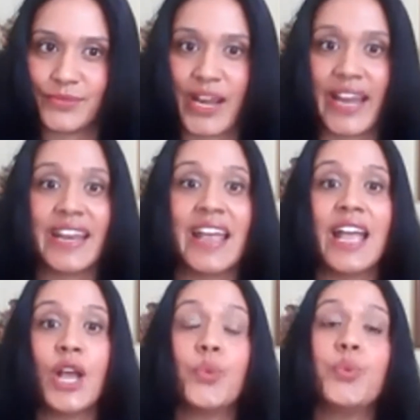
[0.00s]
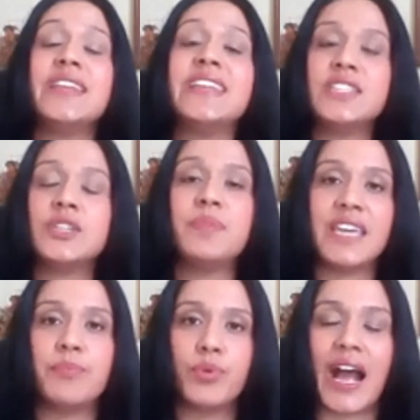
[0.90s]
Right? We need to be
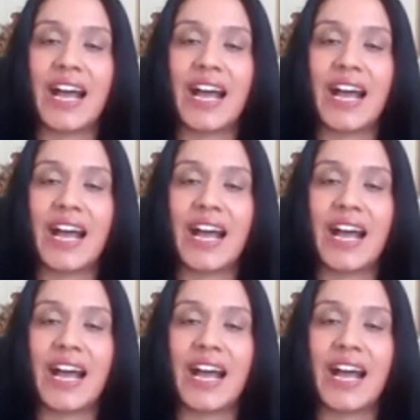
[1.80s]
able,